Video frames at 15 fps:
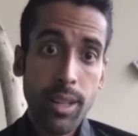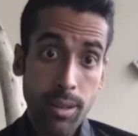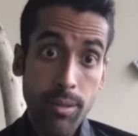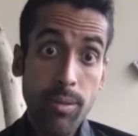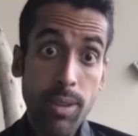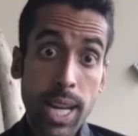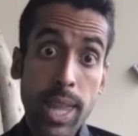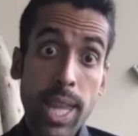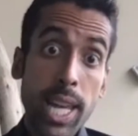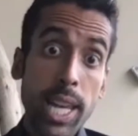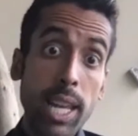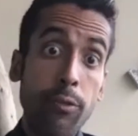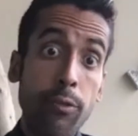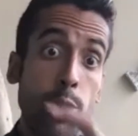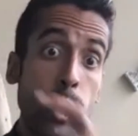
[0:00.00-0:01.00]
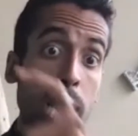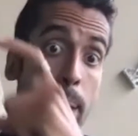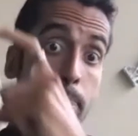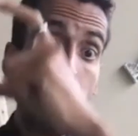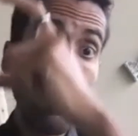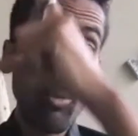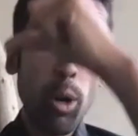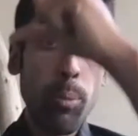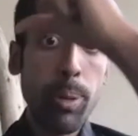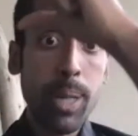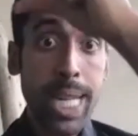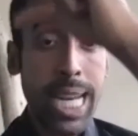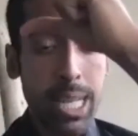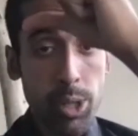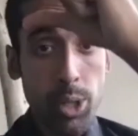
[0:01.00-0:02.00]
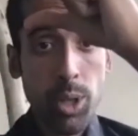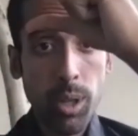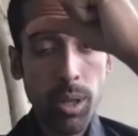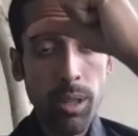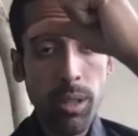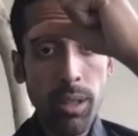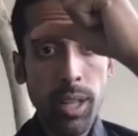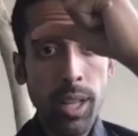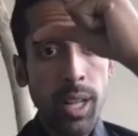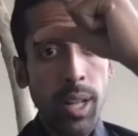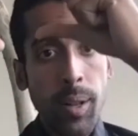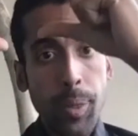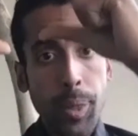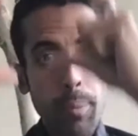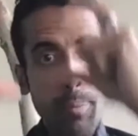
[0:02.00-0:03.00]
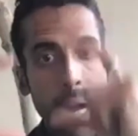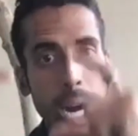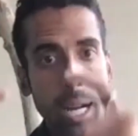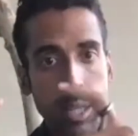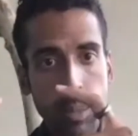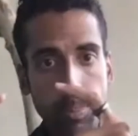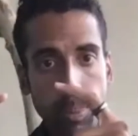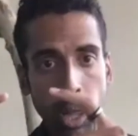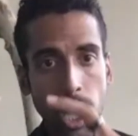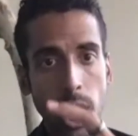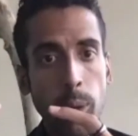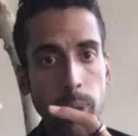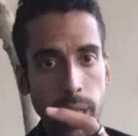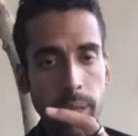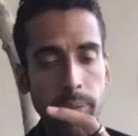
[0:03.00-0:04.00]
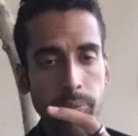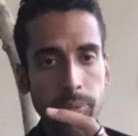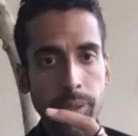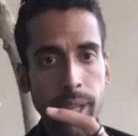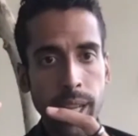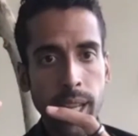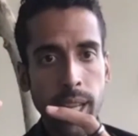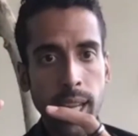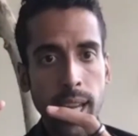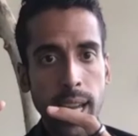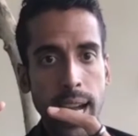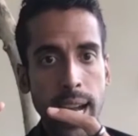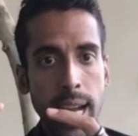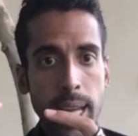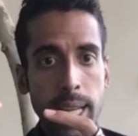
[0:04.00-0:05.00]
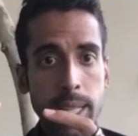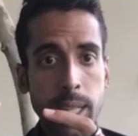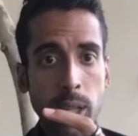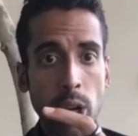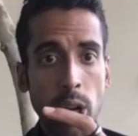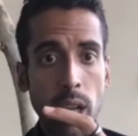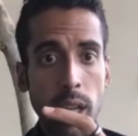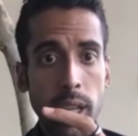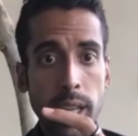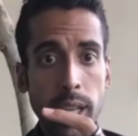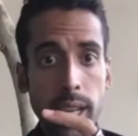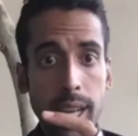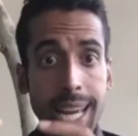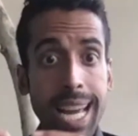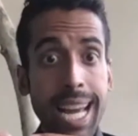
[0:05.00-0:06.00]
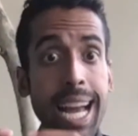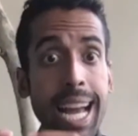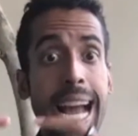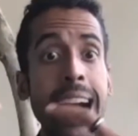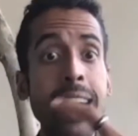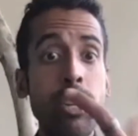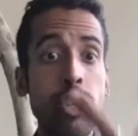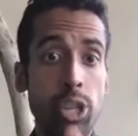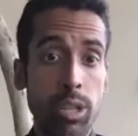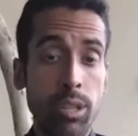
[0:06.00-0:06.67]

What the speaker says: And then if you tap into more potential, the box below it, I like to call it action,